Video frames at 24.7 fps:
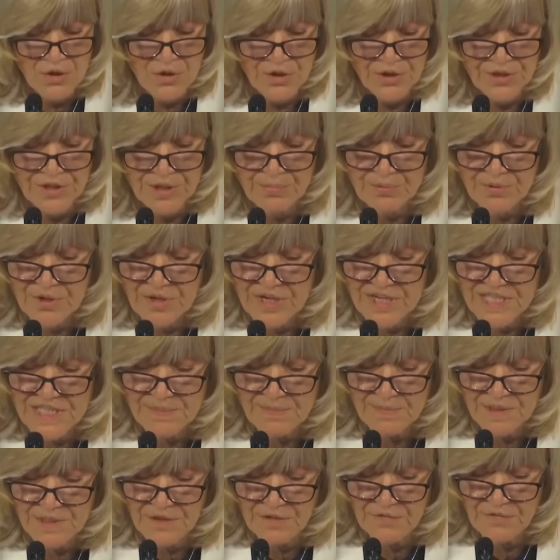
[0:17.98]
on the
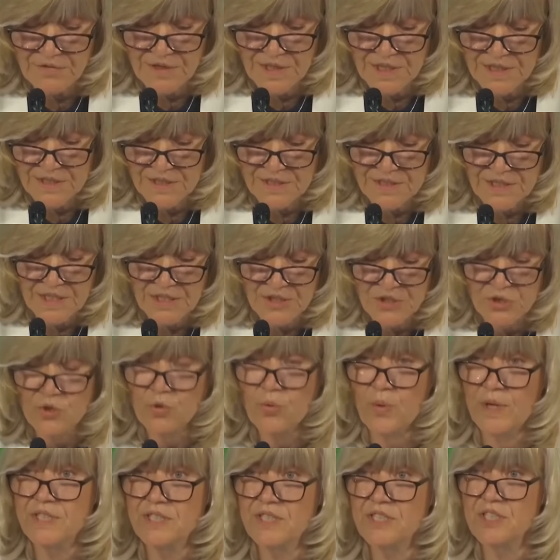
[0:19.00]
prize money fund in
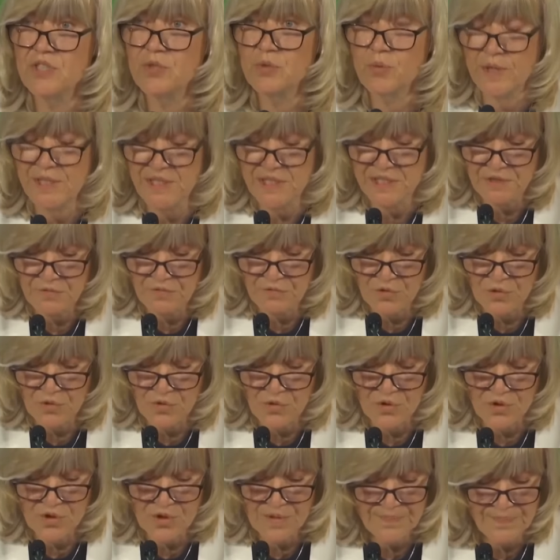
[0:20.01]

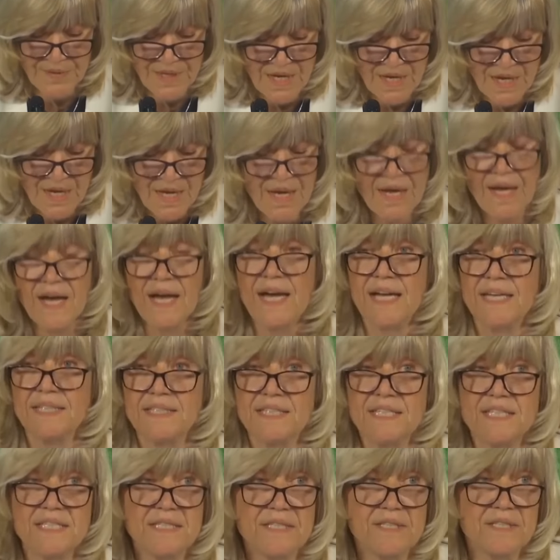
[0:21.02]
2024
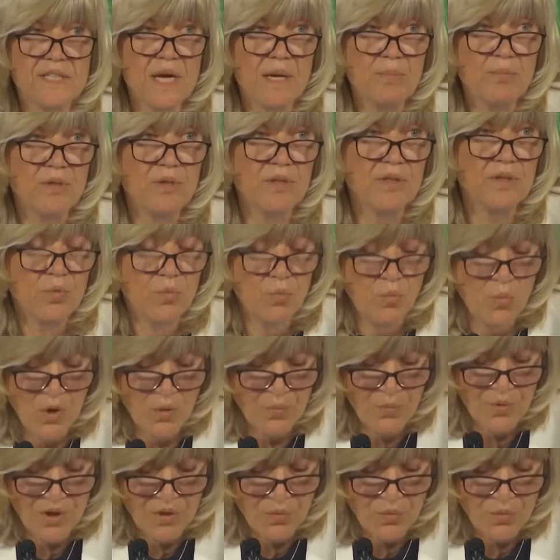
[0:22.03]
and is double what we